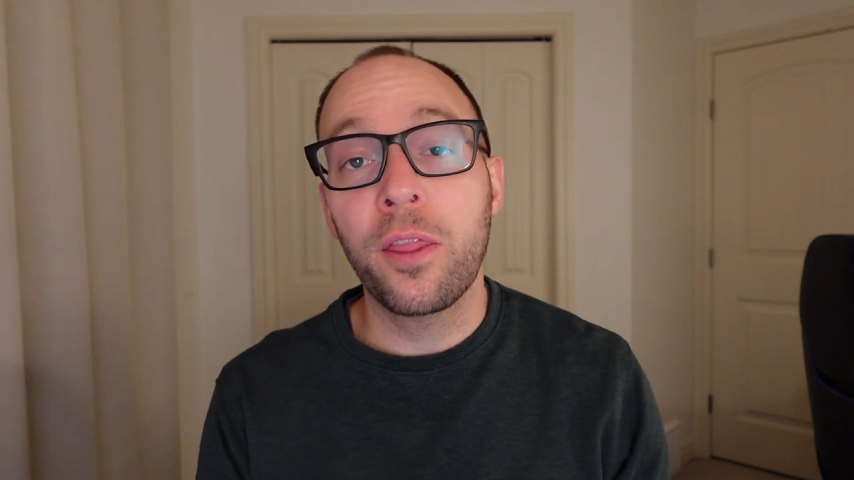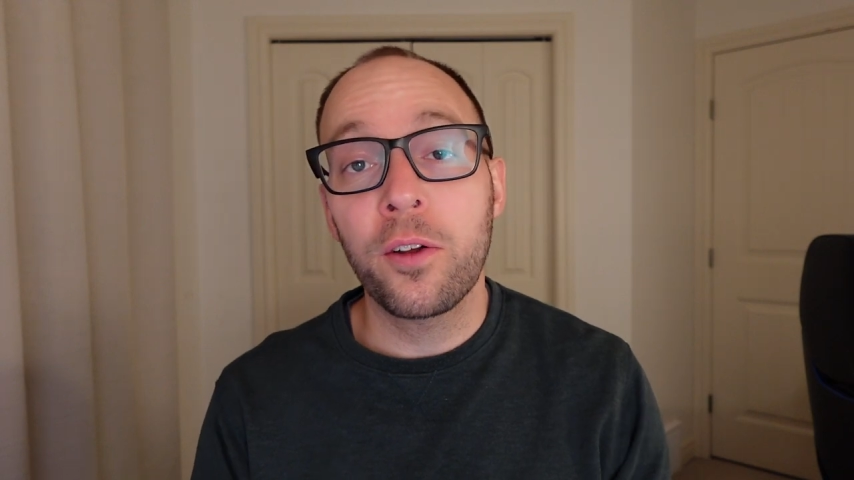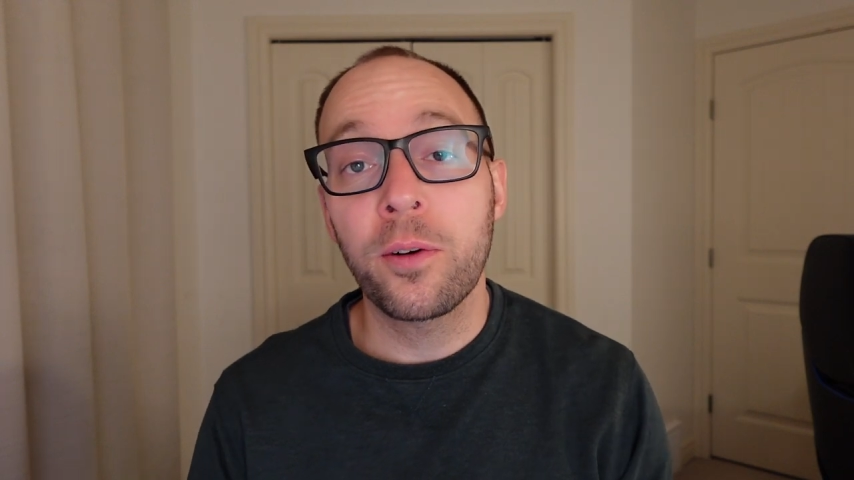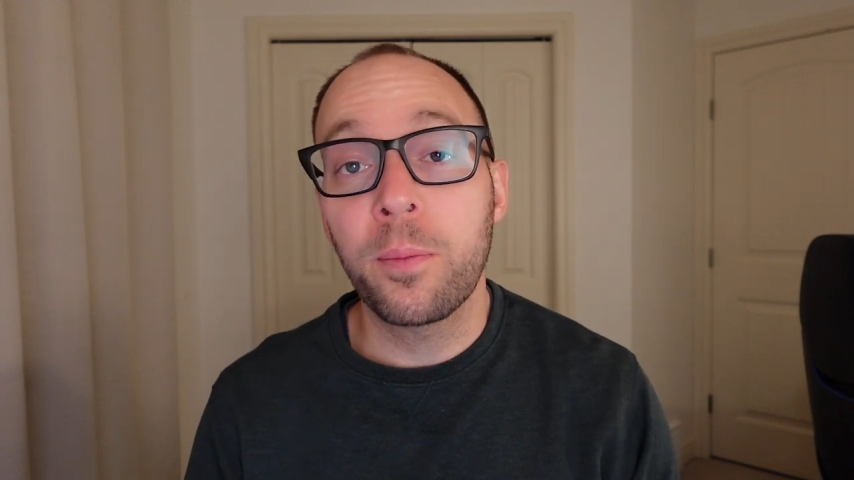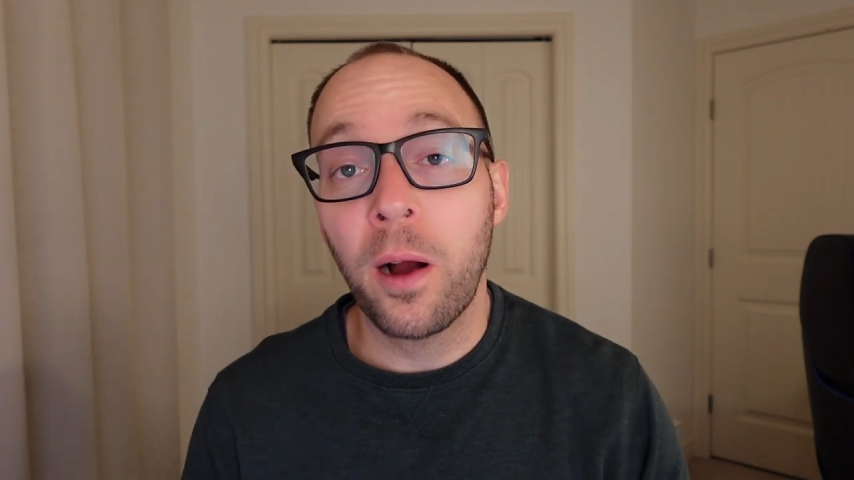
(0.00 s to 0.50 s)

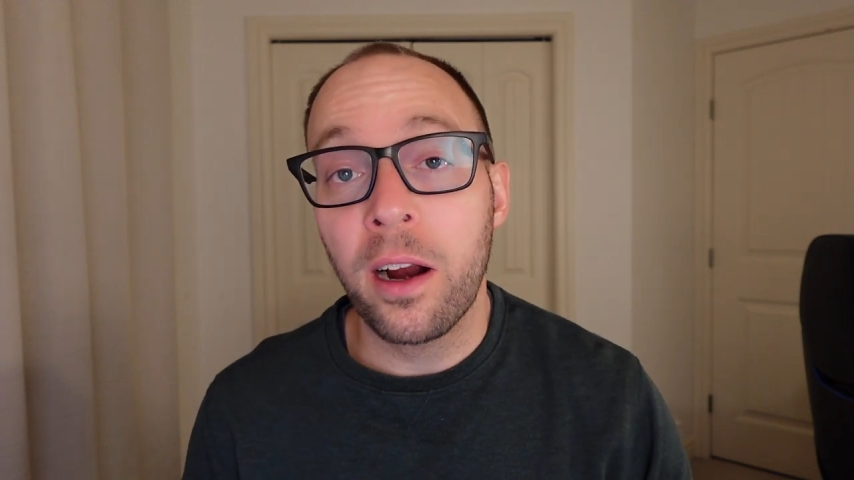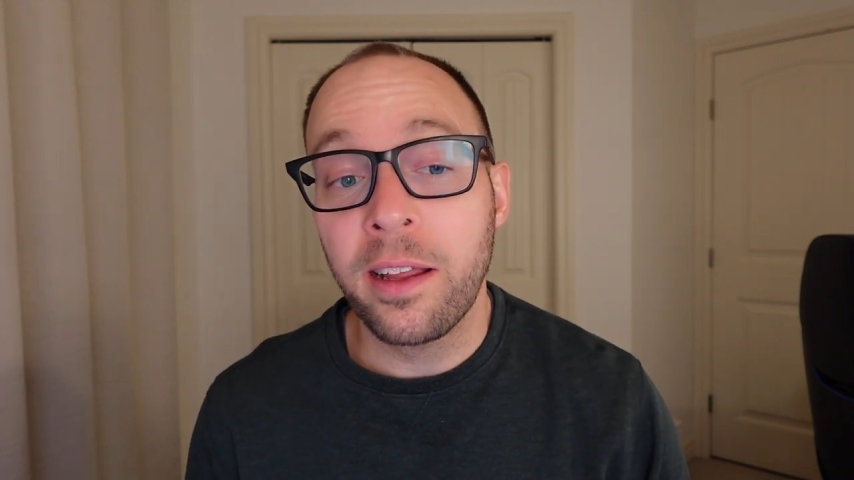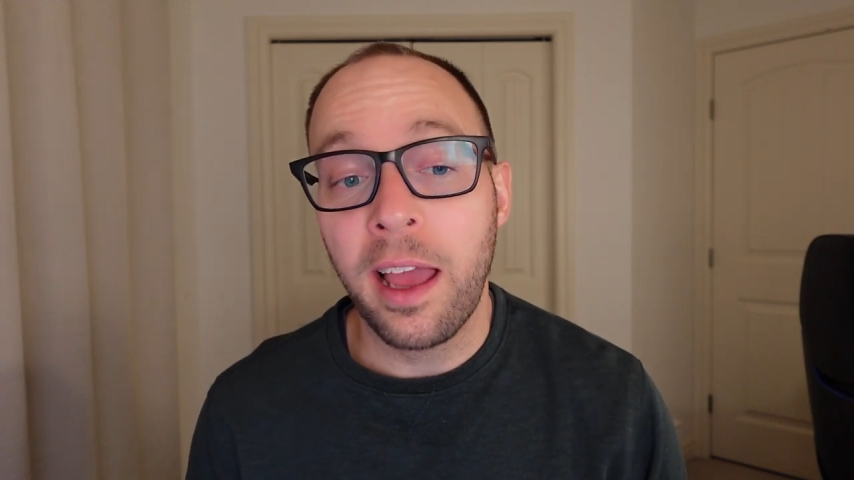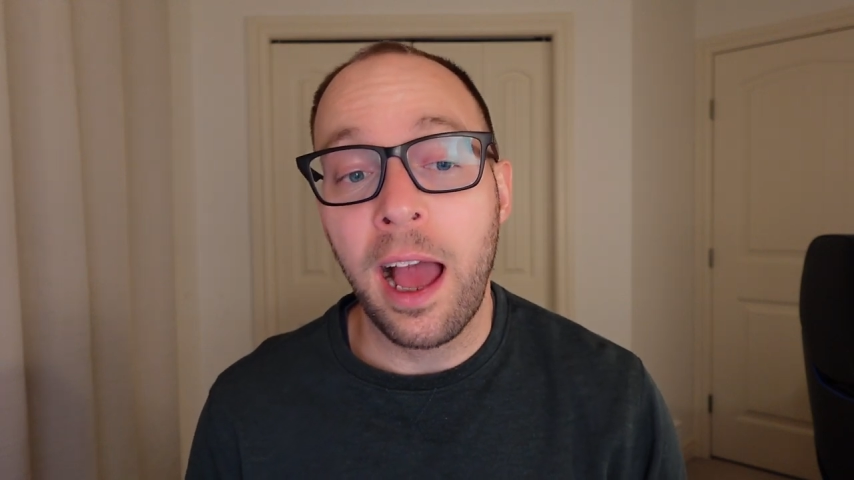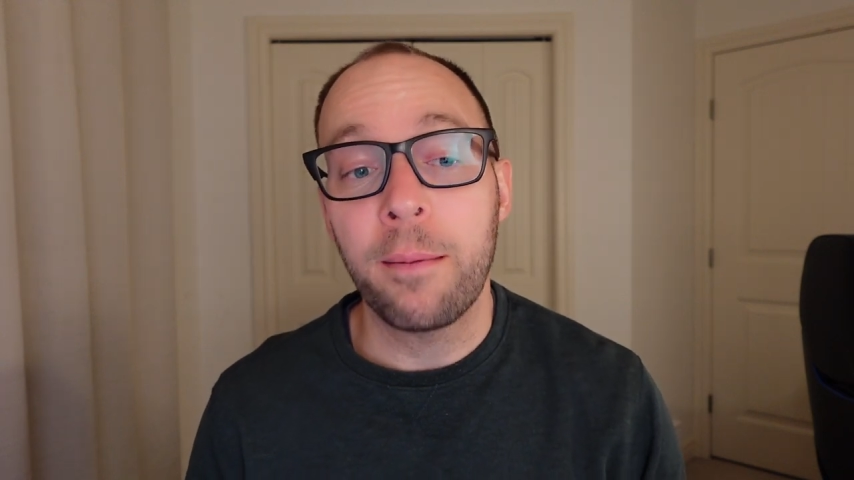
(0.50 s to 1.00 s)

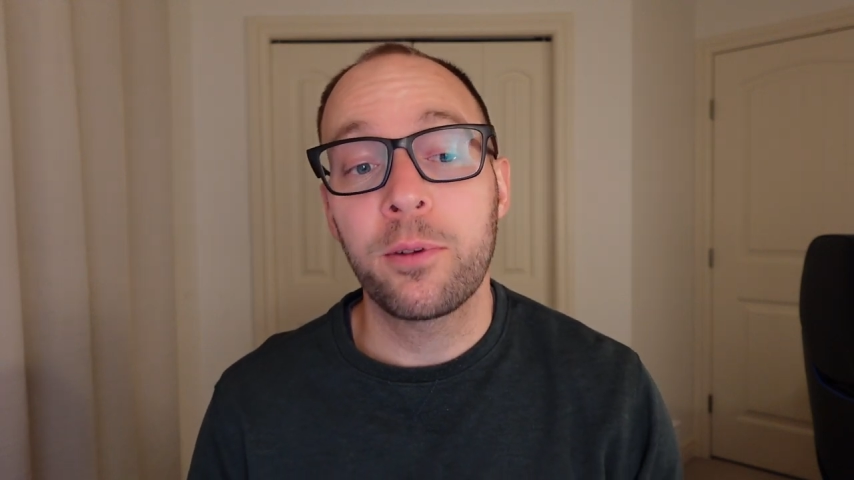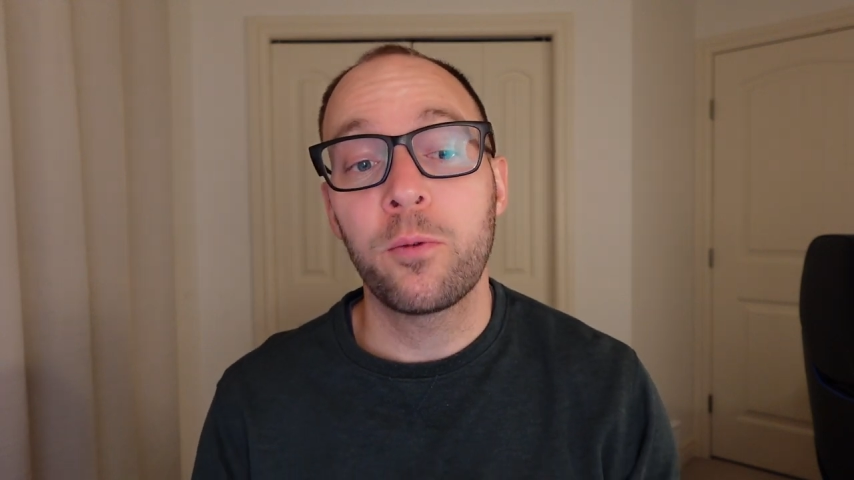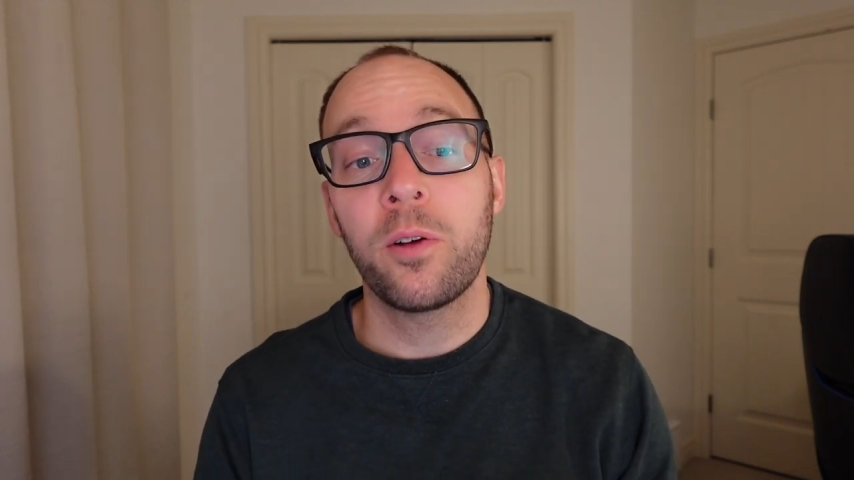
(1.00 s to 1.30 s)
third-party apps